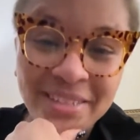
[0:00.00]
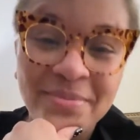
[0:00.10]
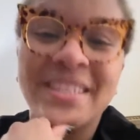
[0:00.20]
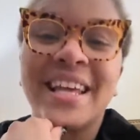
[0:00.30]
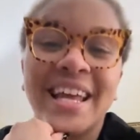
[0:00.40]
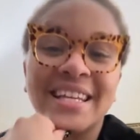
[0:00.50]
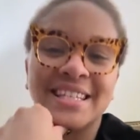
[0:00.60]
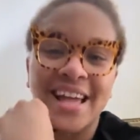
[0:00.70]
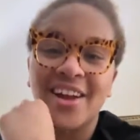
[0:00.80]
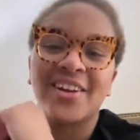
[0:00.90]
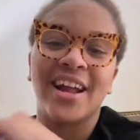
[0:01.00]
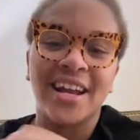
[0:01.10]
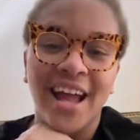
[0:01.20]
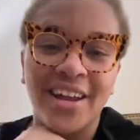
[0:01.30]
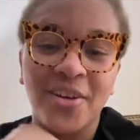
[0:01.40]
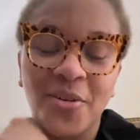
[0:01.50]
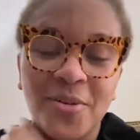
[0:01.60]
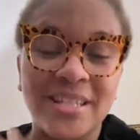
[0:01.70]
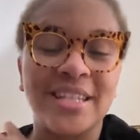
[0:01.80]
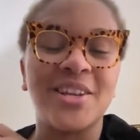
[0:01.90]
Meesma said it's Saturday night, no
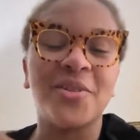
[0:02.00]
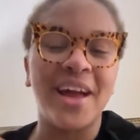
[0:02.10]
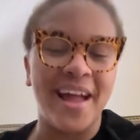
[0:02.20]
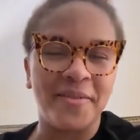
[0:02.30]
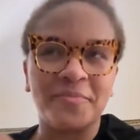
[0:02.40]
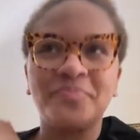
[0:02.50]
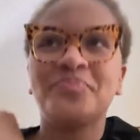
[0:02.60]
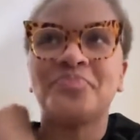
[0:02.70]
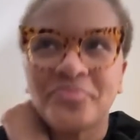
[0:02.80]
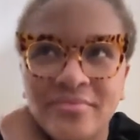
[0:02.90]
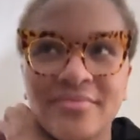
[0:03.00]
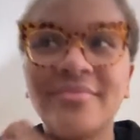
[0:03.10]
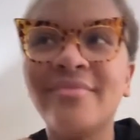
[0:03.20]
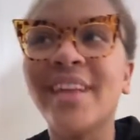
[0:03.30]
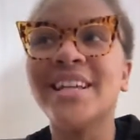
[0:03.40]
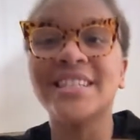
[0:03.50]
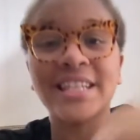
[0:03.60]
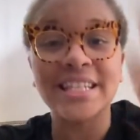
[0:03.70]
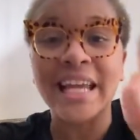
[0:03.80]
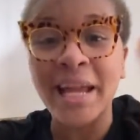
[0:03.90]
quizzes. Okay.
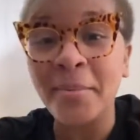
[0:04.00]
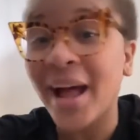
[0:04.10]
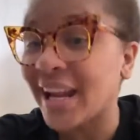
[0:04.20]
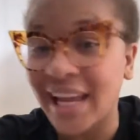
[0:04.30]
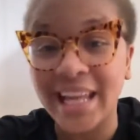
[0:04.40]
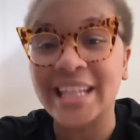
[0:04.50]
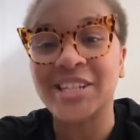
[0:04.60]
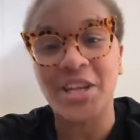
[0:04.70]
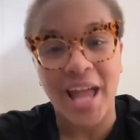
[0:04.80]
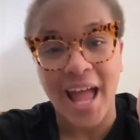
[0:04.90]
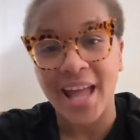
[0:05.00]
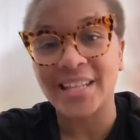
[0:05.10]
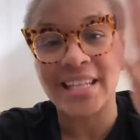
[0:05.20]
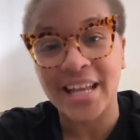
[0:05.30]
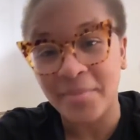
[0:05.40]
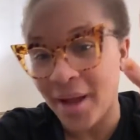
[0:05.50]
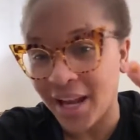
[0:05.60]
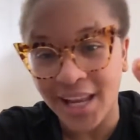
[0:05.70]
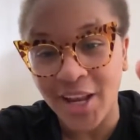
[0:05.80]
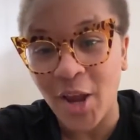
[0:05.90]
Does anybody in the chat? Does
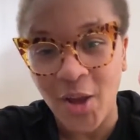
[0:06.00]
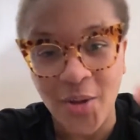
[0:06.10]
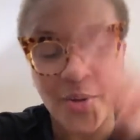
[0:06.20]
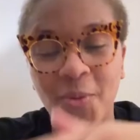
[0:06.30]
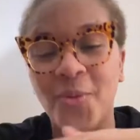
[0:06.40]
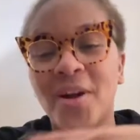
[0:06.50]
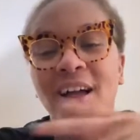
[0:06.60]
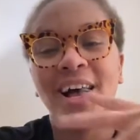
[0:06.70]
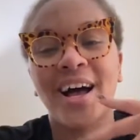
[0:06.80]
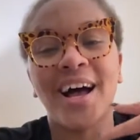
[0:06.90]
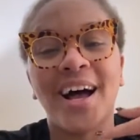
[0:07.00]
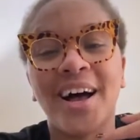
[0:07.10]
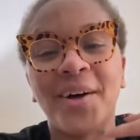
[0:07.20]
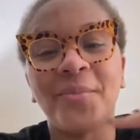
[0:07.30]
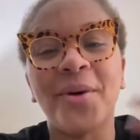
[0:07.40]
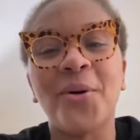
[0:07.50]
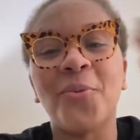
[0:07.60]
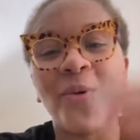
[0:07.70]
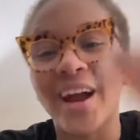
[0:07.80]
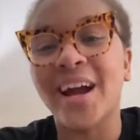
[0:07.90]
anybody know
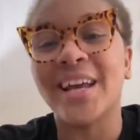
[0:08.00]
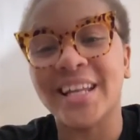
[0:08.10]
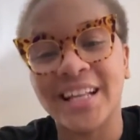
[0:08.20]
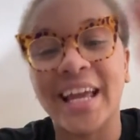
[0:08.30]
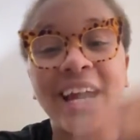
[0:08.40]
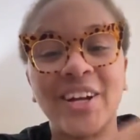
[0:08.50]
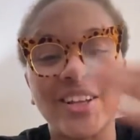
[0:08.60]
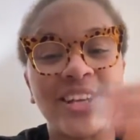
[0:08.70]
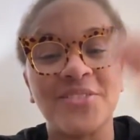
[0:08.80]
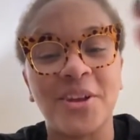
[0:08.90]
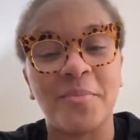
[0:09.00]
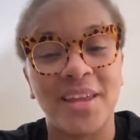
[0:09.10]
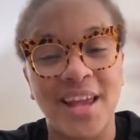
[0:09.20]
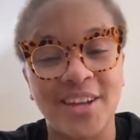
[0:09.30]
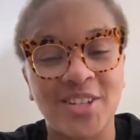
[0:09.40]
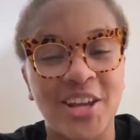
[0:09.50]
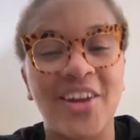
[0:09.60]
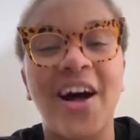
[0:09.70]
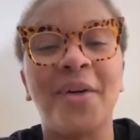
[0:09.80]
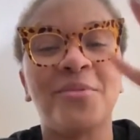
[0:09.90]
where hair lives on a pH
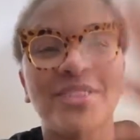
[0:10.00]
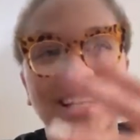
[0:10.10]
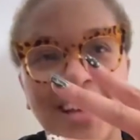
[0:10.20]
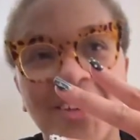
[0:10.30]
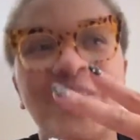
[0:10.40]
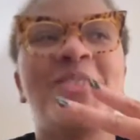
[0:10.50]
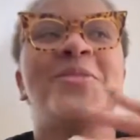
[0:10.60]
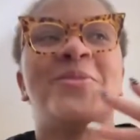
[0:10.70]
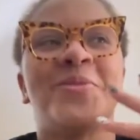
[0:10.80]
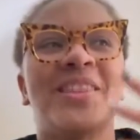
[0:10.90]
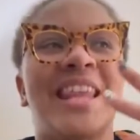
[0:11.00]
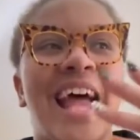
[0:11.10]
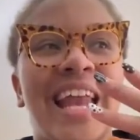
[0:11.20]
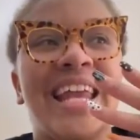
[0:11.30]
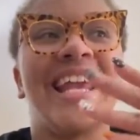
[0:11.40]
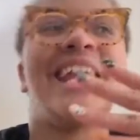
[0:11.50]
scale? I will tell you that